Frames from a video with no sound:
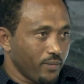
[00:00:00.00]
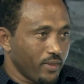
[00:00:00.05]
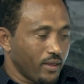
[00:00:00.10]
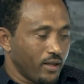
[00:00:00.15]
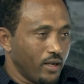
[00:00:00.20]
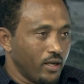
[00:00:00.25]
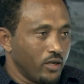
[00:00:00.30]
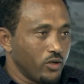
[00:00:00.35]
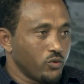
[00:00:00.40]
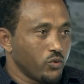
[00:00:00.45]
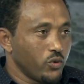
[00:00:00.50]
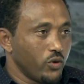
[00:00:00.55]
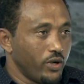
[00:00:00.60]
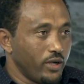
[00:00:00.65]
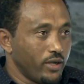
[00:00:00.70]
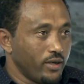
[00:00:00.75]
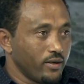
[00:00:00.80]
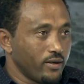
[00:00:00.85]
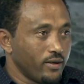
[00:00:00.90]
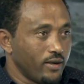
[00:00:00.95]
and
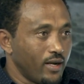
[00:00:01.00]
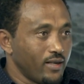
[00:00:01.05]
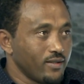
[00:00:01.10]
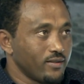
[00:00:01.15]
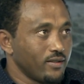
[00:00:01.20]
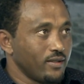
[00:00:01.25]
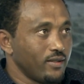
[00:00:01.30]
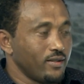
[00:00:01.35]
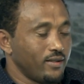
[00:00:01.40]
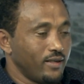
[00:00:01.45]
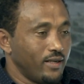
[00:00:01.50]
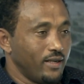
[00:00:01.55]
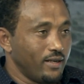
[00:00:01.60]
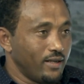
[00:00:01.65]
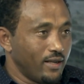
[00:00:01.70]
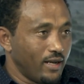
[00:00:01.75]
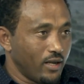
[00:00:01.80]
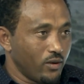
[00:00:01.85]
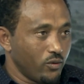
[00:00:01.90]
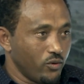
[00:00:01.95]
join lastly the
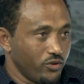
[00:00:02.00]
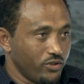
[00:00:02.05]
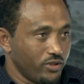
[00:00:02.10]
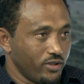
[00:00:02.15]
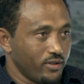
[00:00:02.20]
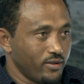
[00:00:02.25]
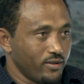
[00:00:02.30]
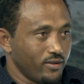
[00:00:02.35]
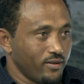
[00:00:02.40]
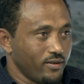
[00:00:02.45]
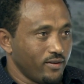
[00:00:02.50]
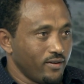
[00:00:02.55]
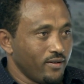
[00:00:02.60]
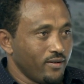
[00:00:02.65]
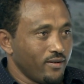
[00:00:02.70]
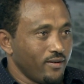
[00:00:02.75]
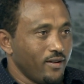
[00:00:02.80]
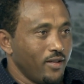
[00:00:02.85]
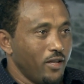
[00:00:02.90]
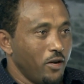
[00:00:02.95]
Indian Ocean,
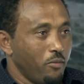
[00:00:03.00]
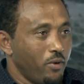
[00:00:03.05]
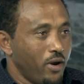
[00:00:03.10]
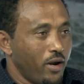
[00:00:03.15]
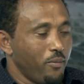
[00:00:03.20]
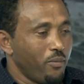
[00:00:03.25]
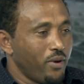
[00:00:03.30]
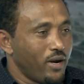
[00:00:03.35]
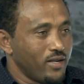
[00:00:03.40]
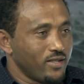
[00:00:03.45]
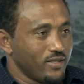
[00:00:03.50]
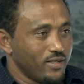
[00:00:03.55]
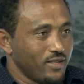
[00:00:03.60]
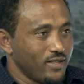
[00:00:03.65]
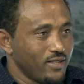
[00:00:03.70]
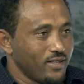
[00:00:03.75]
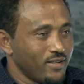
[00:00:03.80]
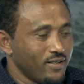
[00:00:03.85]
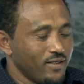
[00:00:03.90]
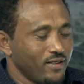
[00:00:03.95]
thereby
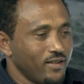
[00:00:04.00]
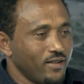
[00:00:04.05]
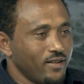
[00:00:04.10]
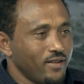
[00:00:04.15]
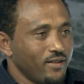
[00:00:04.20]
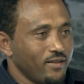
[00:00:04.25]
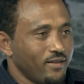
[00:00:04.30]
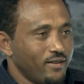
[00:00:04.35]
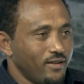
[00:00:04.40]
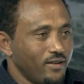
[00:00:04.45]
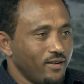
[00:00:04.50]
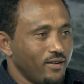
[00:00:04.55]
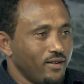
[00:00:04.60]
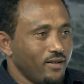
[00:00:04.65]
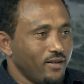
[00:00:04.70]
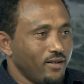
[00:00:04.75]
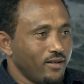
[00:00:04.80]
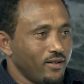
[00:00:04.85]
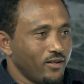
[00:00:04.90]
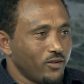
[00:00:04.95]
passing
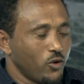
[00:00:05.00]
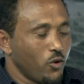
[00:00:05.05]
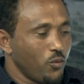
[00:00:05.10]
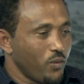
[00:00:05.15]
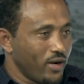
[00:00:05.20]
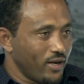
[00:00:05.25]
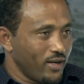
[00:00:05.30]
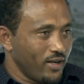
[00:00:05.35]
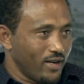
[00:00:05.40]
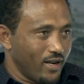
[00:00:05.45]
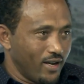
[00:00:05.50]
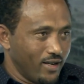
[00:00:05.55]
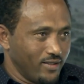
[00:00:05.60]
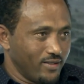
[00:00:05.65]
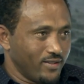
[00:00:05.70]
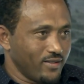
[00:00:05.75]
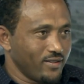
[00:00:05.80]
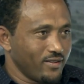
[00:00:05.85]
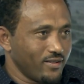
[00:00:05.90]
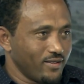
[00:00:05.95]
the
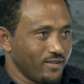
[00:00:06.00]
Somaliland.